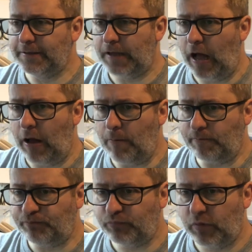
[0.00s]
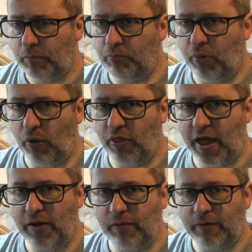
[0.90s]
But
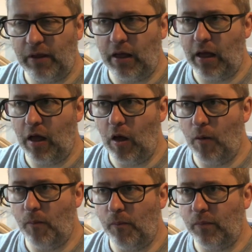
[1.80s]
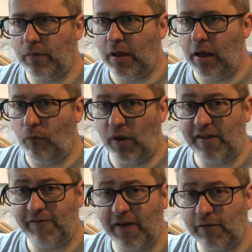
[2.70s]
then when I
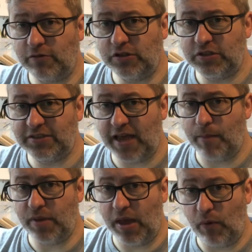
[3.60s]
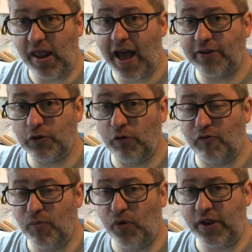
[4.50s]
found Tamiya, when I had enough
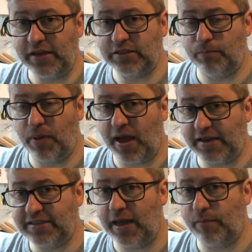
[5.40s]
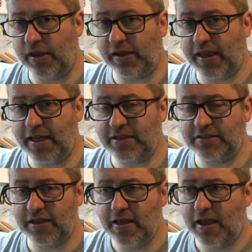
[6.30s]
money to buy Tamiya
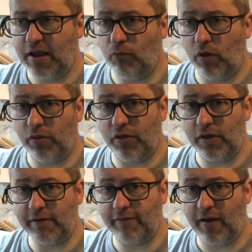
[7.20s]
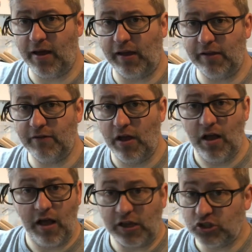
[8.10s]
kits in 135,
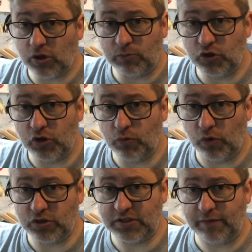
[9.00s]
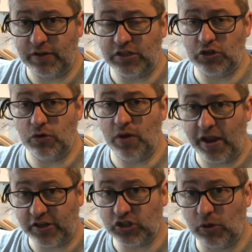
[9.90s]
I stopped doing 172 and
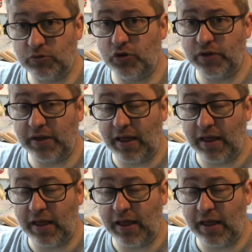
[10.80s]
I stopped doing